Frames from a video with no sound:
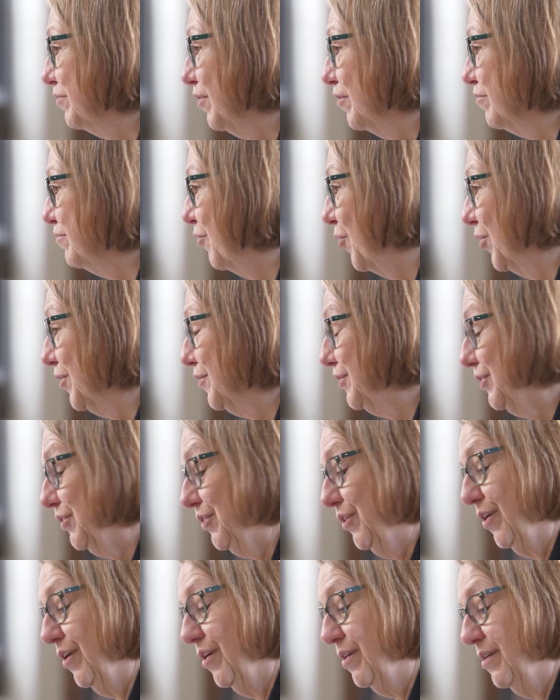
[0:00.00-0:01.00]
for
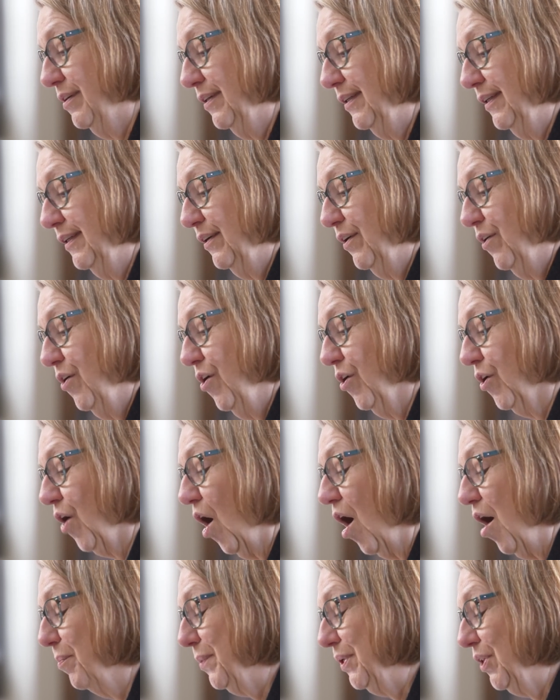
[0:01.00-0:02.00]
Forster, her
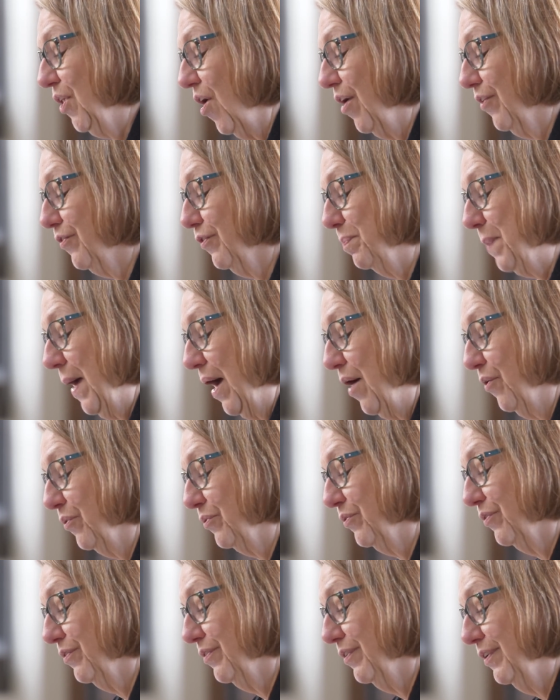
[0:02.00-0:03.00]
common-law
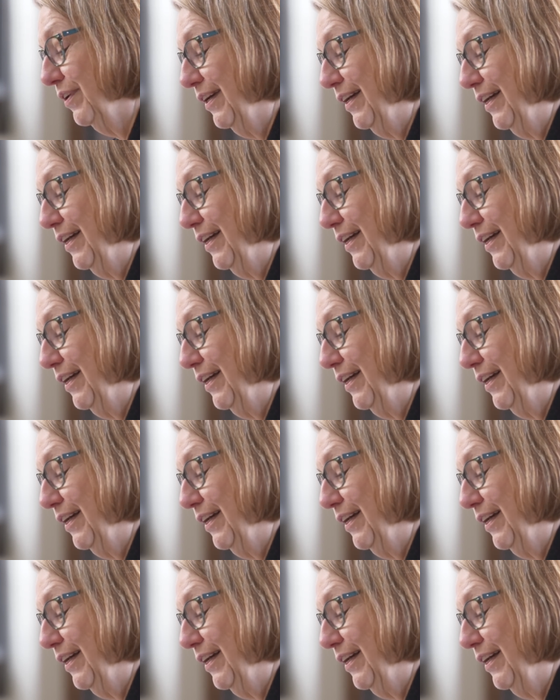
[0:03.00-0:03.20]
spouse.